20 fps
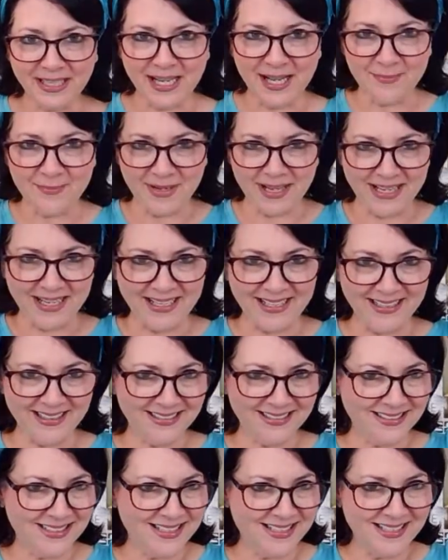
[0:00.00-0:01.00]
but I got
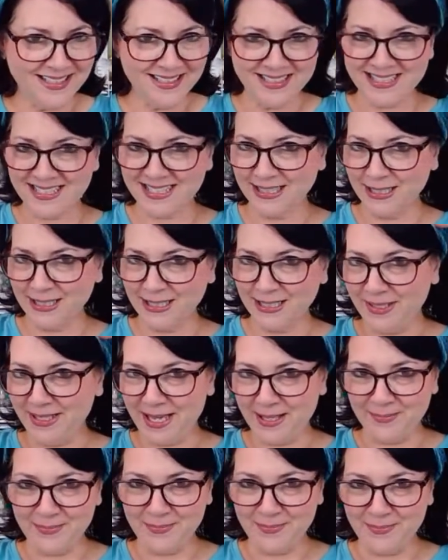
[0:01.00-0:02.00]
my
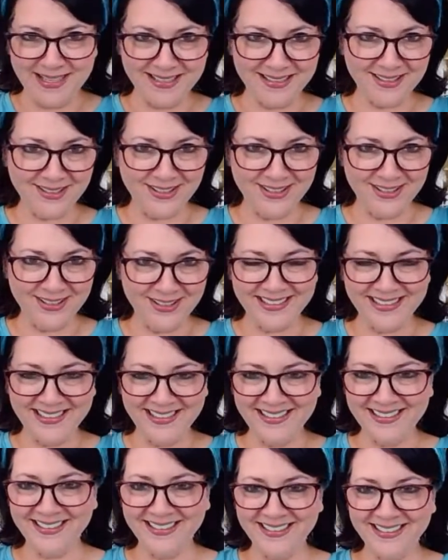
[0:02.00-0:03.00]
sleepy headband on
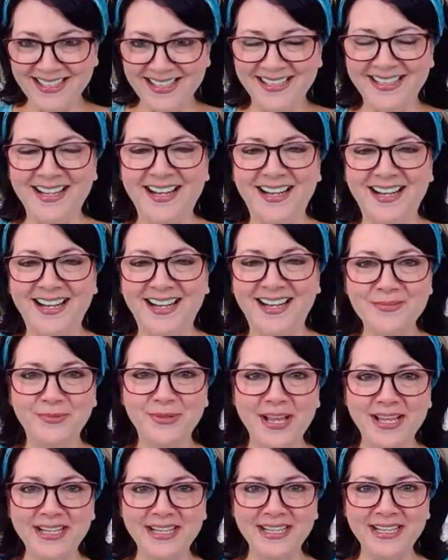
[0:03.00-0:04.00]
here, and I
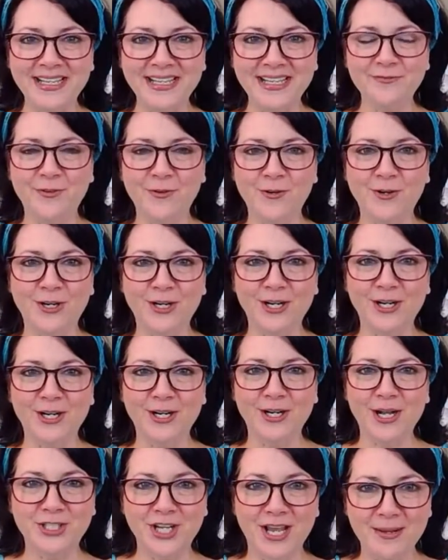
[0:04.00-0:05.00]
am ready
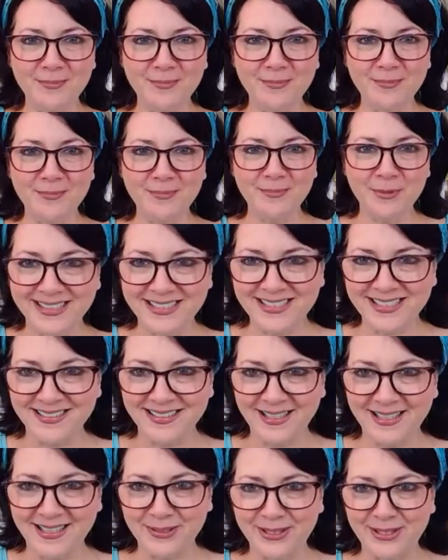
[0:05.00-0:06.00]
for a pajama party
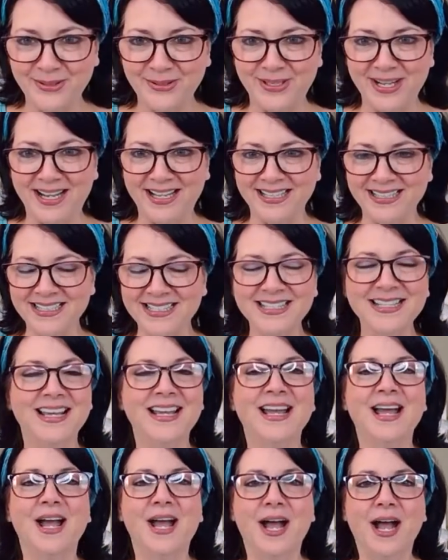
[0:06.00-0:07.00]
tonight with you
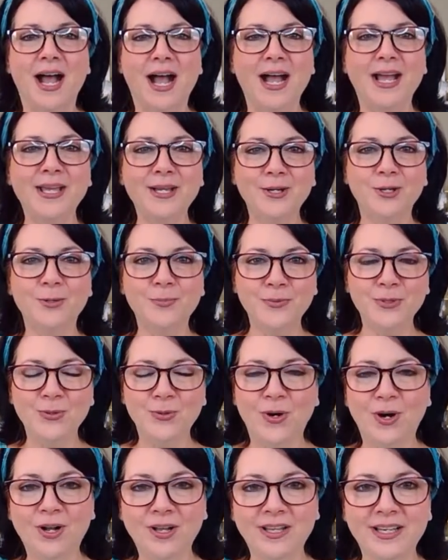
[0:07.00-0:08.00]
guys. I
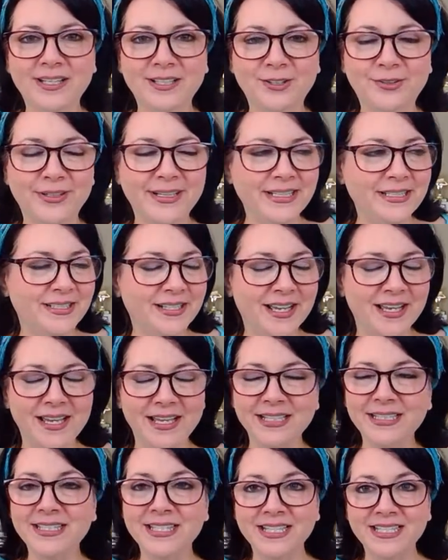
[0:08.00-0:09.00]
hope you all had a great
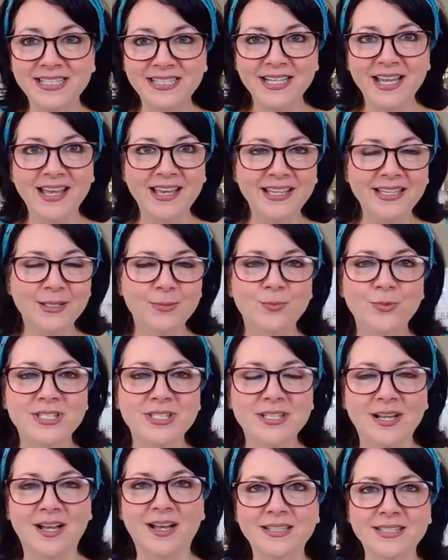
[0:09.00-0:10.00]
day. Today in
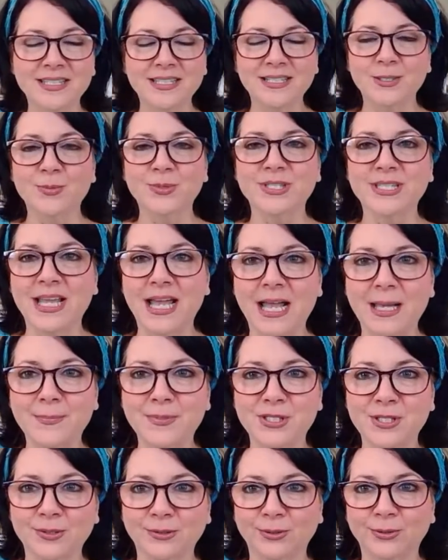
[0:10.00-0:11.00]
Wisconsin, it was
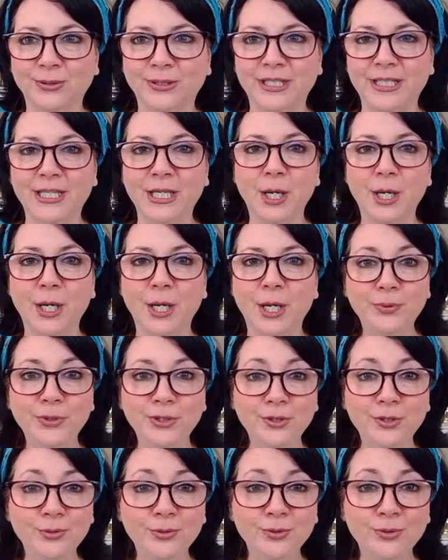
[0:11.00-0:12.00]
absolutely
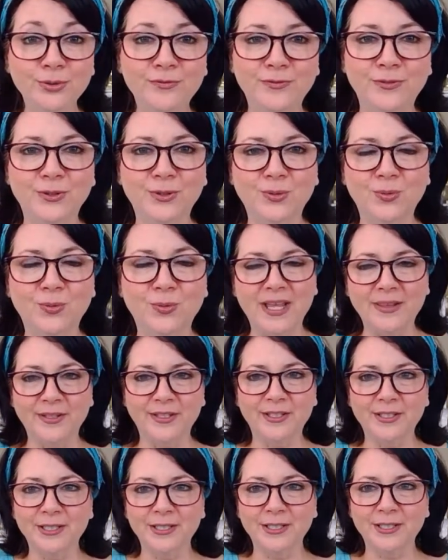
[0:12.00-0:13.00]
beautiful
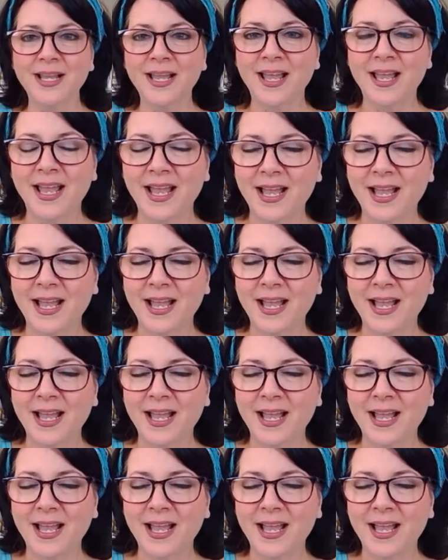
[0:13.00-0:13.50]
weather.